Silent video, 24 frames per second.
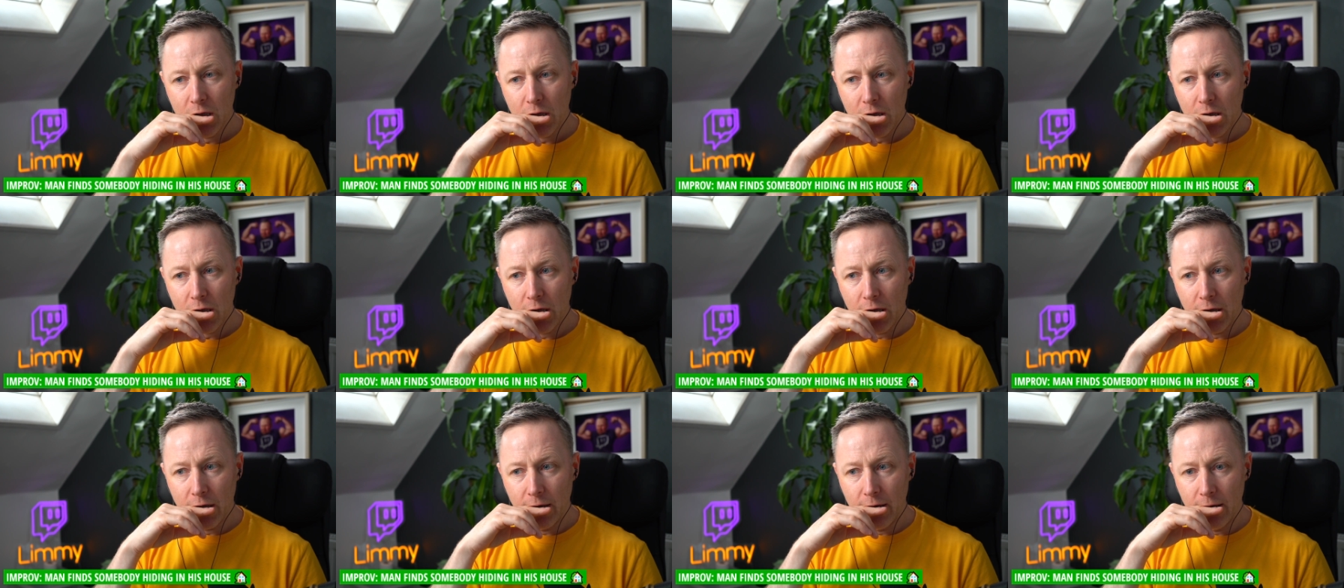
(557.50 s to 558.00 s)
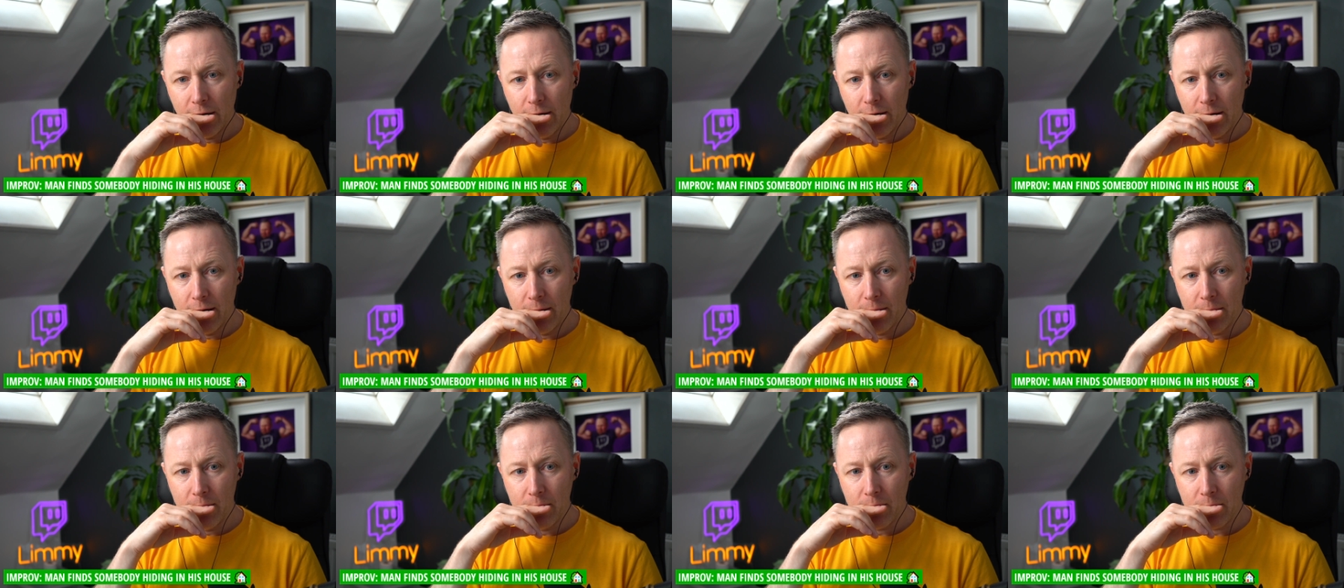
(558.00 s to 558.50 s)

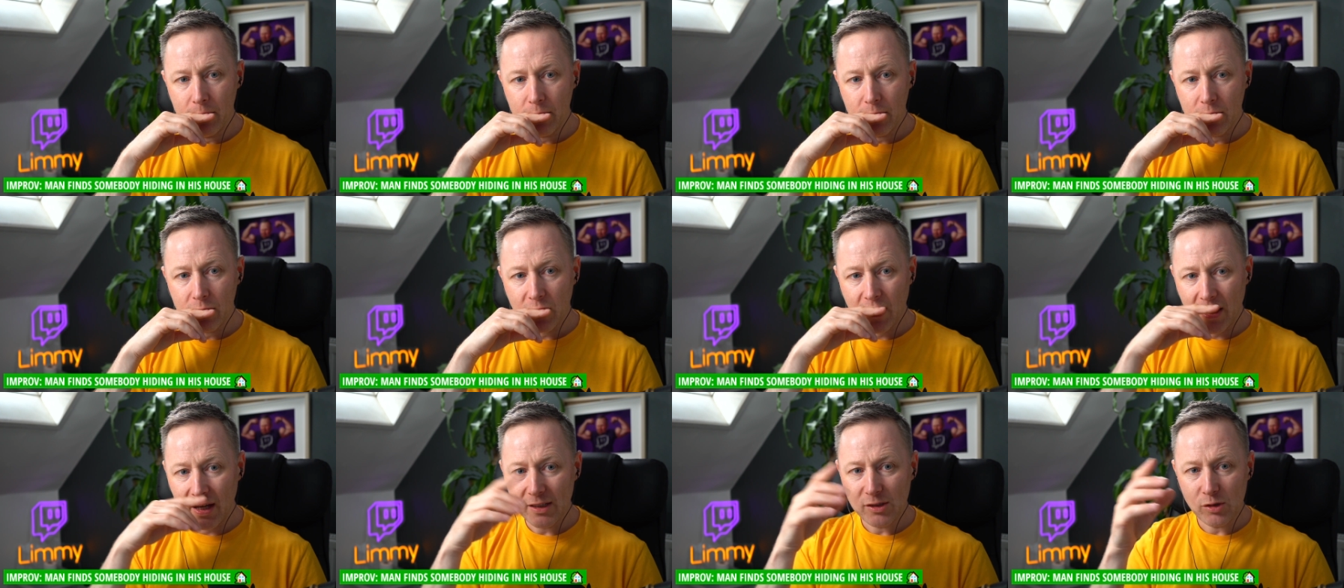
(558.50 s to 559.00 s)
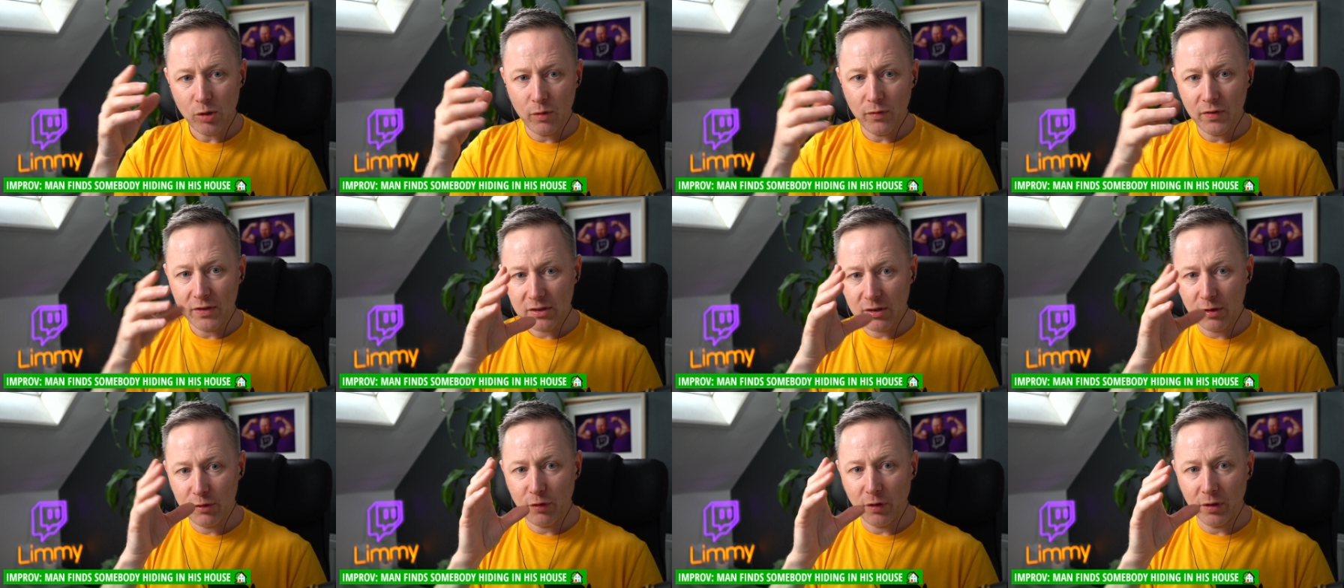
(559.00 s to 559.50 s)
Um, guy's
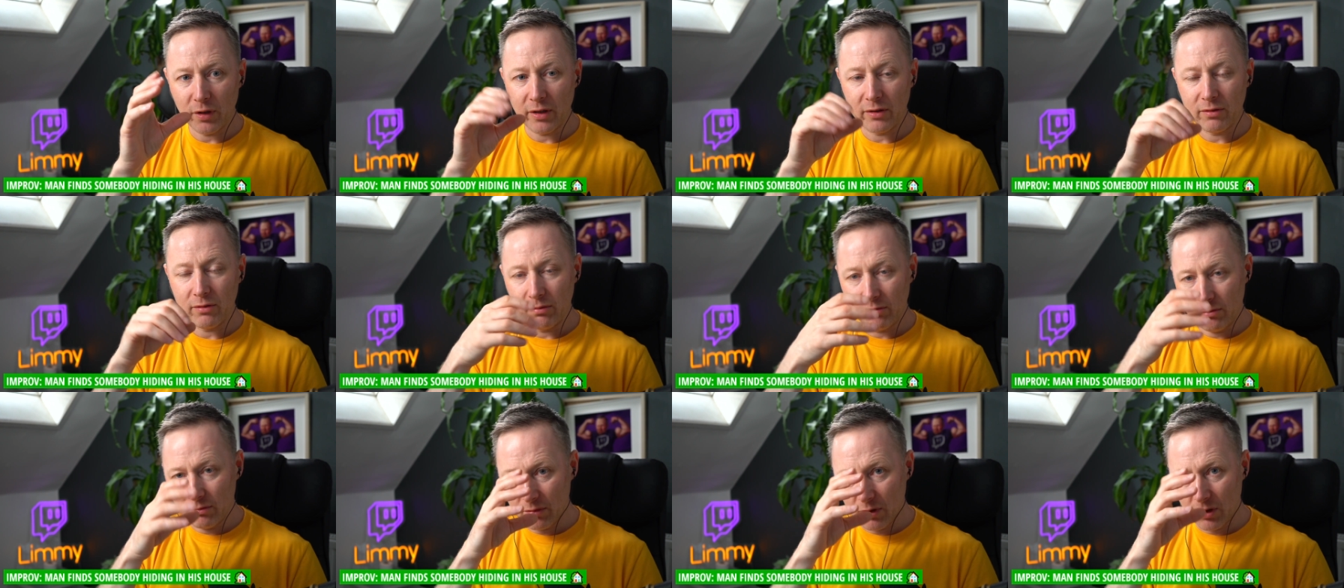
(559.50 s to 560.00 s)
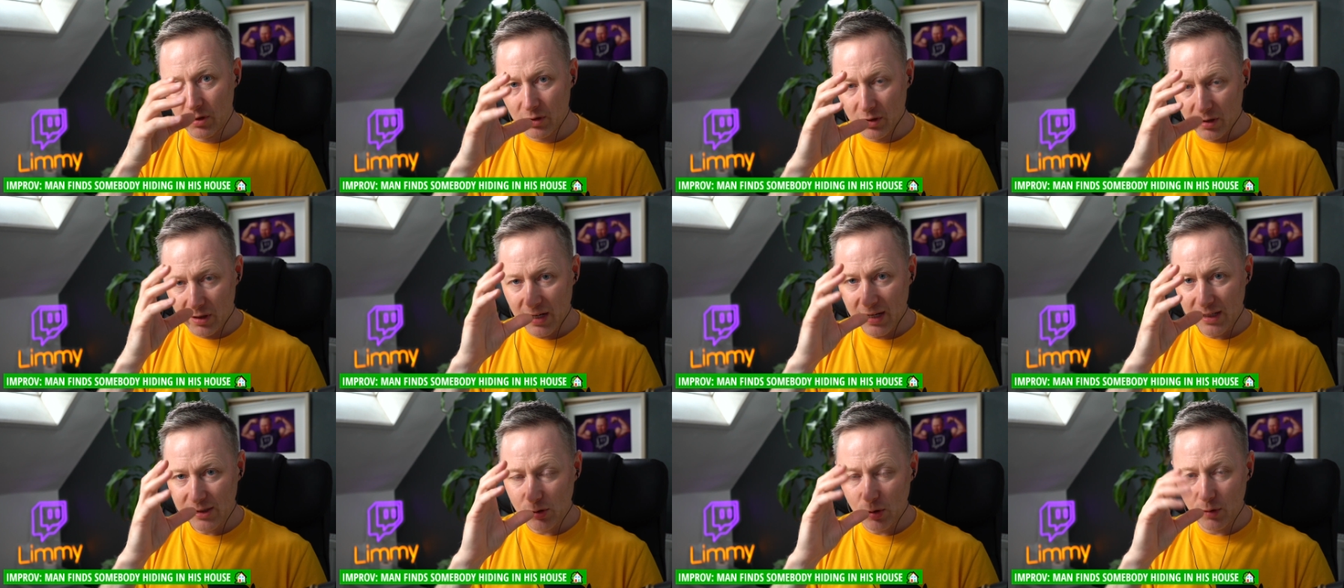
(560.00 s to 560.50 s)
obviously full of, you know,
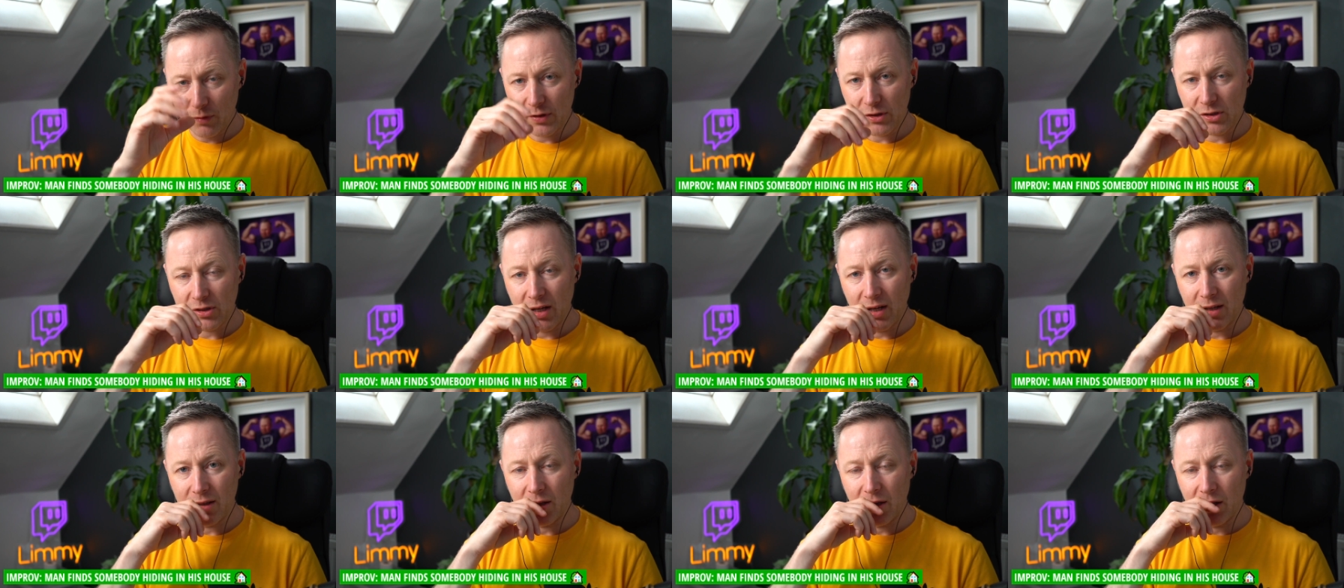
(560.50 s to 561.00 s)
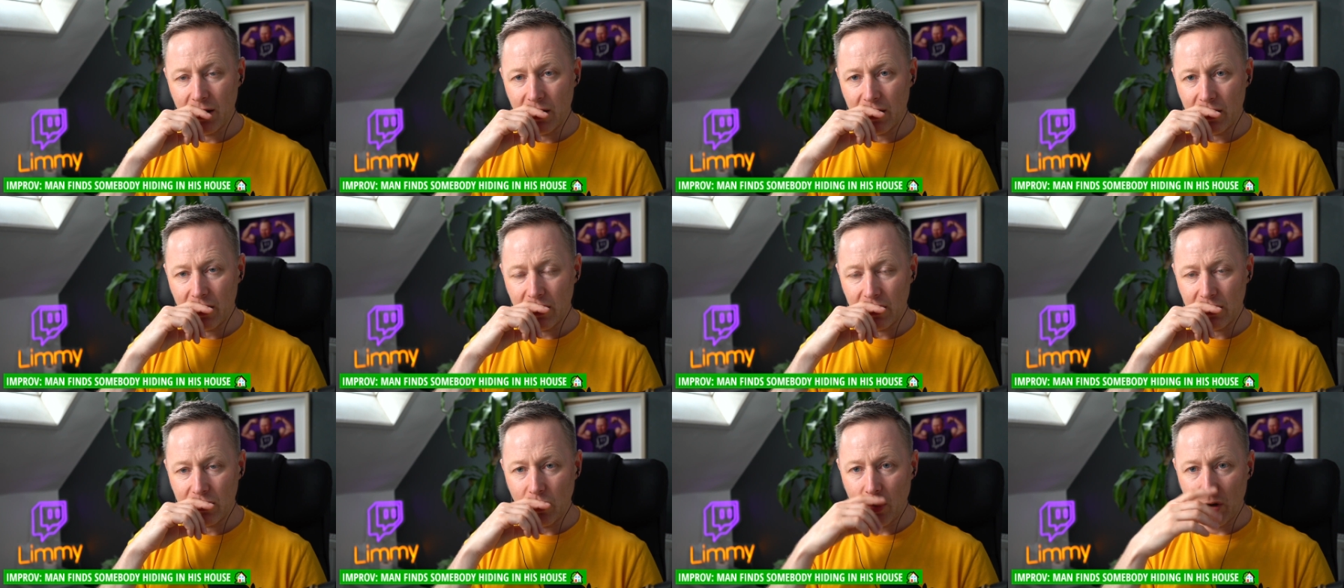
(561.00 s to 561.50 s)
Craig's obviously had uh,
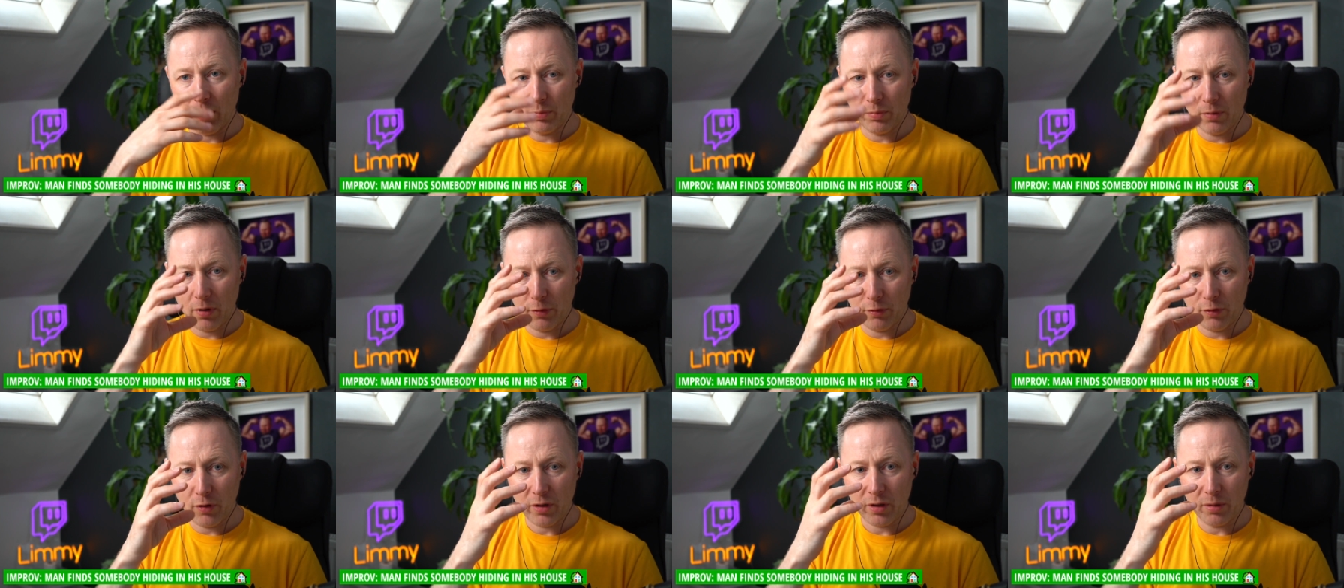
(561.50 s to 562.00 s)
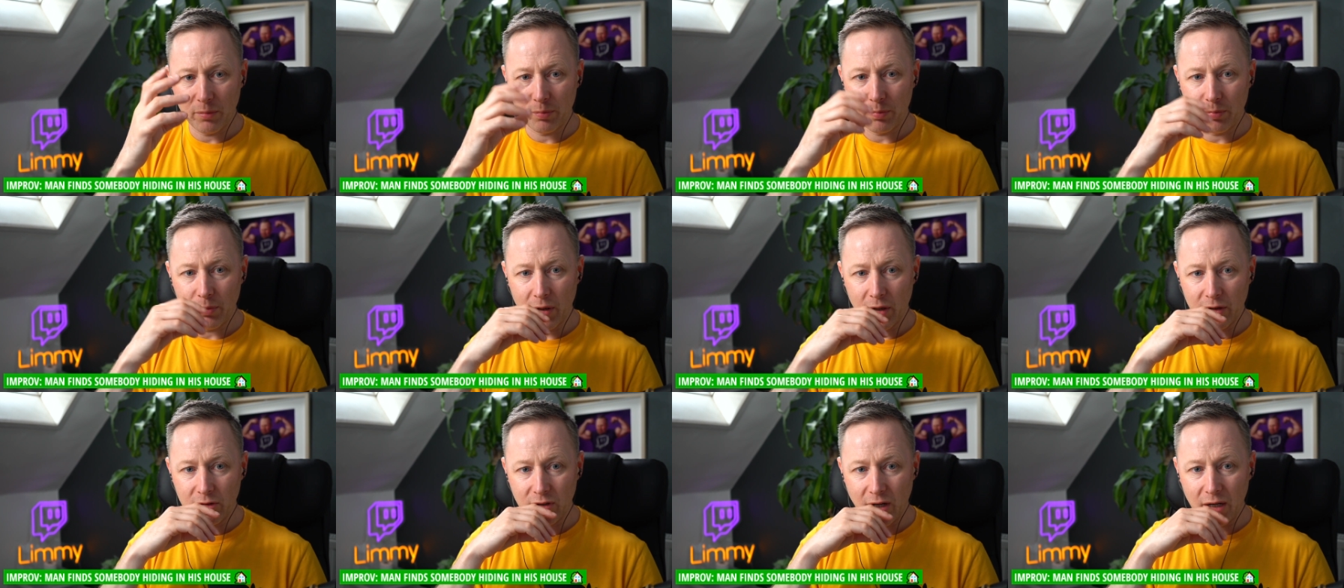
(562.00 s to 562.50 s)
got a, a fucking
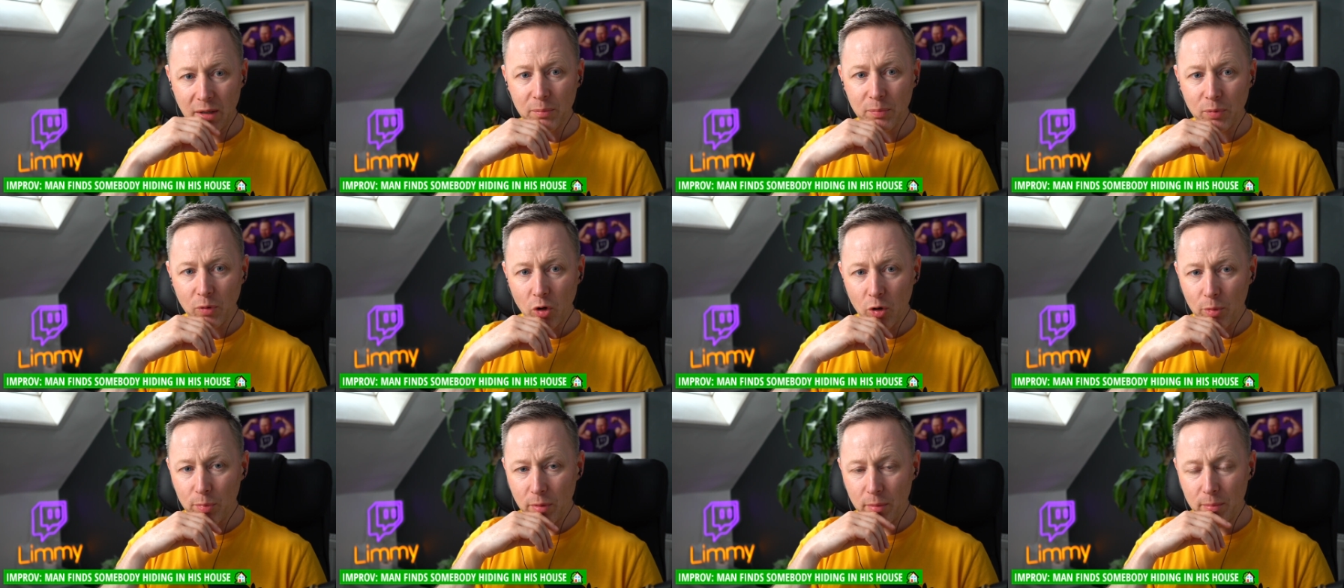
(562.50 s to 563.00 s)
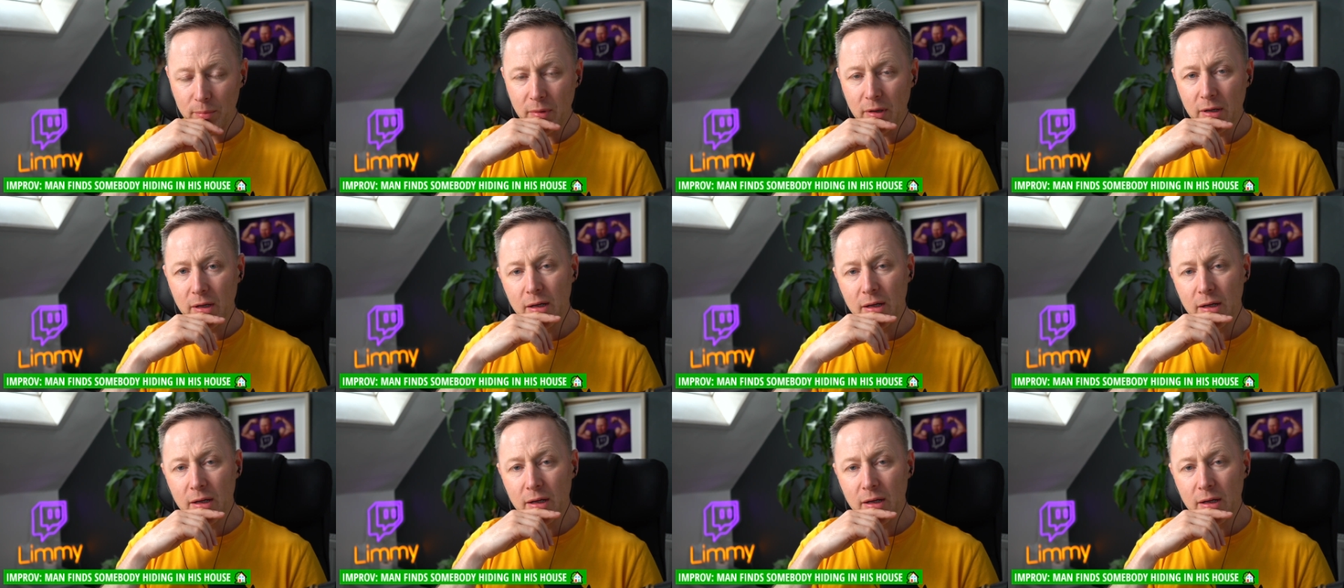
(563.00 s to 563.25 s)
a drink problem.